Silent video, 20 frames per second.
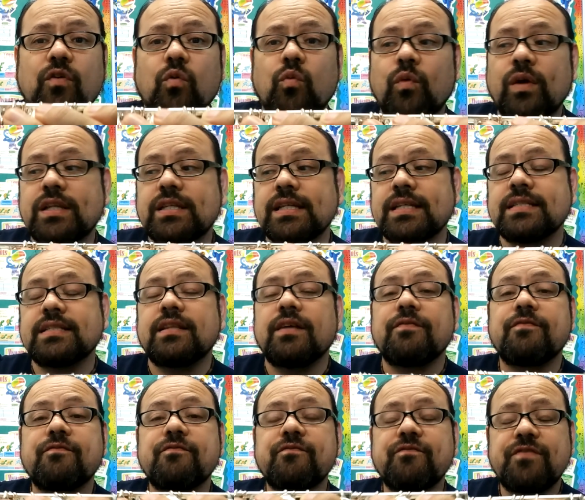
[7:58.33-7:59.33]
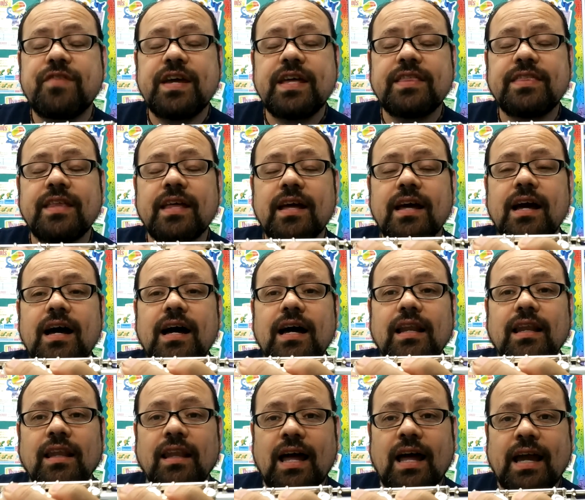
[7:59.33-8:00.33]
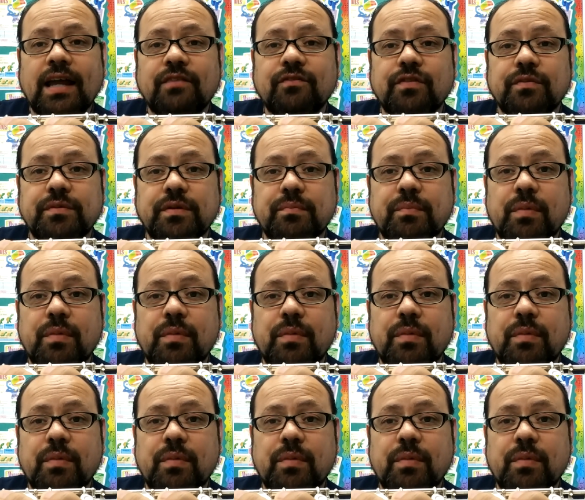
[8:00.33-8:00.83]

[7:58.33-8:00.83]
which is the 5th line from the